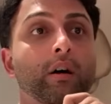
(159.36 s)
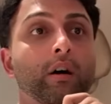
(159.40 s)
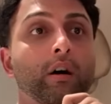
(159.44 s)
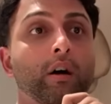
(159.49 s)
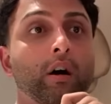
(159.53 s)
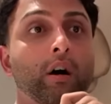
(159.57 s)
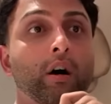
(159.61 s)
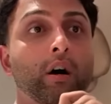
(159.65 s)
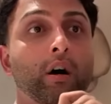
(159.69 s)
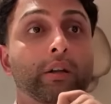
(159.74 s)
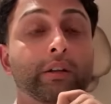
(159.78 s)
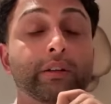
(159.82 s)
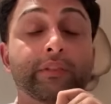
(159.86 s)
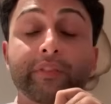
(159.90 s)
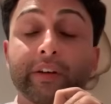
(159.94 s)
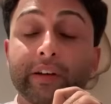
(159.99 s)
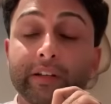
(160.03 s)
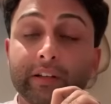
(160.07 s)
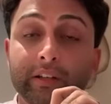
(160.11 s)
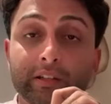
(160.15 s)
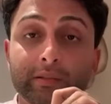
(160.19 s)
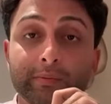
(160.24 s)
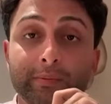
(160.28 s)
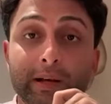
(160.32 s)
on the
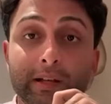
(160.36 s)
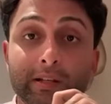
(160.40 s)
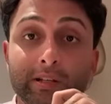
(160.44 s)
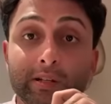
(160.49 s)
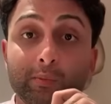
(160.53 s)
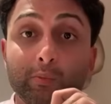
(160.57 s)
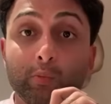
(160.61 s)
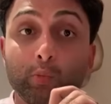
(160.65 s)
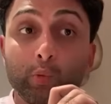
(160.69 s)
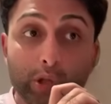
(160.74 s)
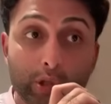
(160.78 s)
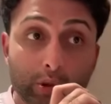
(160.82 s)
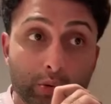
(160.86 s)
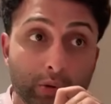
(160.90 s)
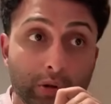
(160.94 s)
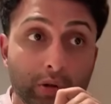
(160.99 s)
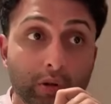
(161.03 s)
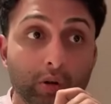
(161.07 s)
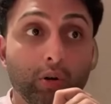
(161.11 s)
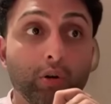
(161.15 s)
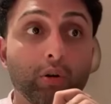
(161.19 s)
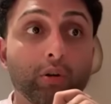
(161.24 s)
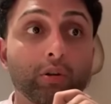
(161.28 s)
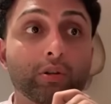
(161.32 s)
finals matchup, which
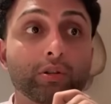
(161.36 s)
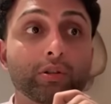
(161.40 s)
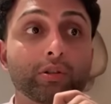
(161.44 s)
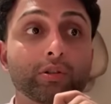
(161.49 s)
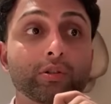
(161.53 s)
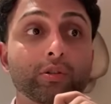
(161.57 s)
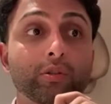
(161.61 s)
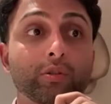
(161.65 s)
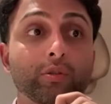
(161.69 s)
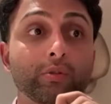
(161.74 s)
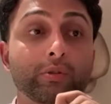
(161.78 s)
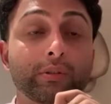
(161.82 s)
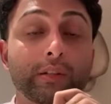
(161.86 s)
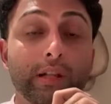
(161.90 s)
will also